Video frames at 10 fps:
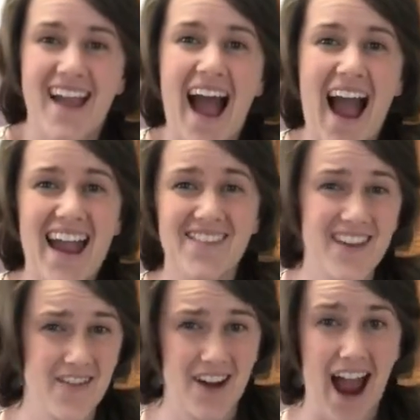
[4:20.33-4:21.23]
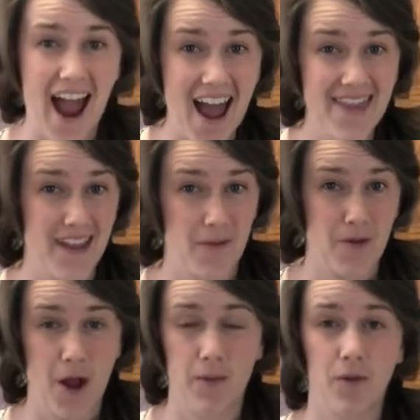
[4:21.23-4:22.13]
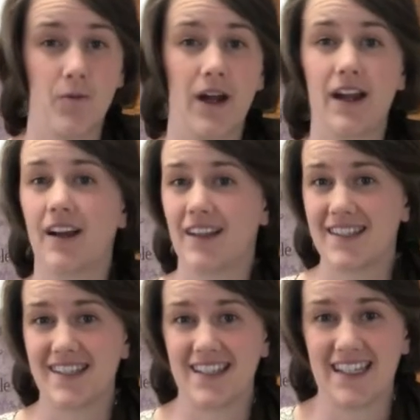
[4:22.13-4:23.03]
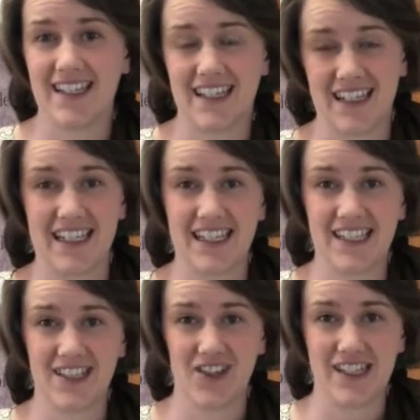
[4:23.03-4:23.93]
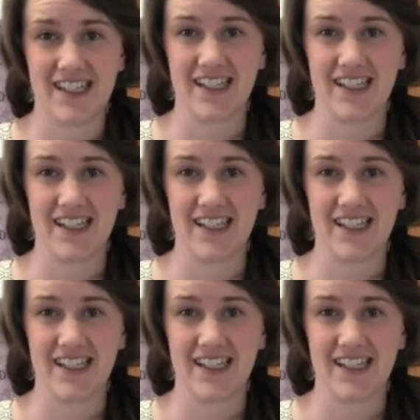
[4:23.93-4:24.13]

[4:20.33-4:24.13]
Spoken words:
I have never had that problem where it got sticky and I needed to grease it.